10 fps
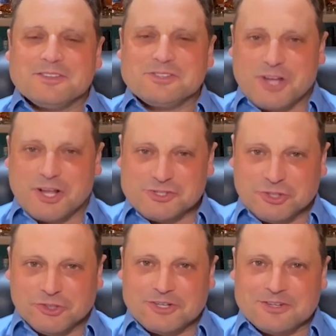Scott
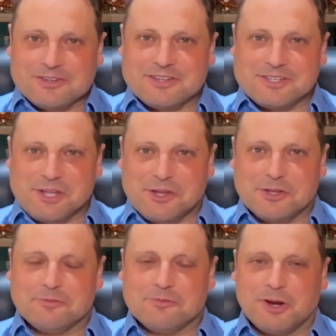Schiller,
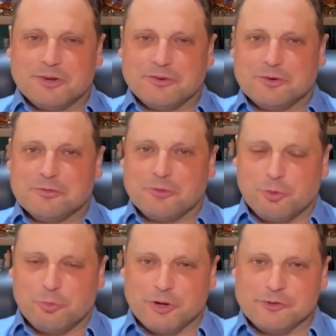Executive Director of
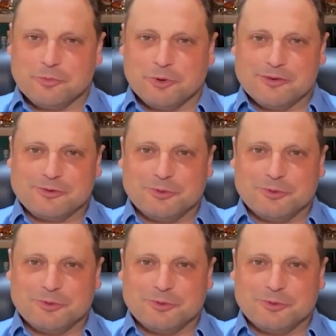Thoroughbred Spirits Group.